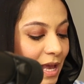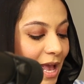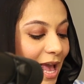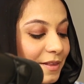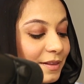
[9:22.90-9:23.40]

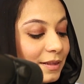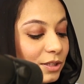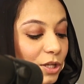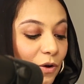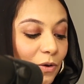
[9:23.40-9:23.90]
And then
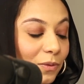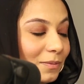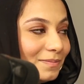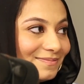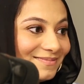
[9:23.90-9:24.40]

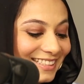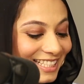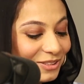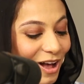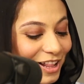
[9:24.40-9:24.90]
this
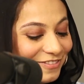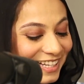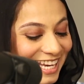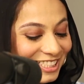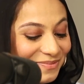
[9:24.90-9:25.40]

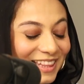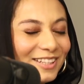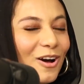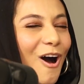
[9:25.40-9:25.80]
qualification method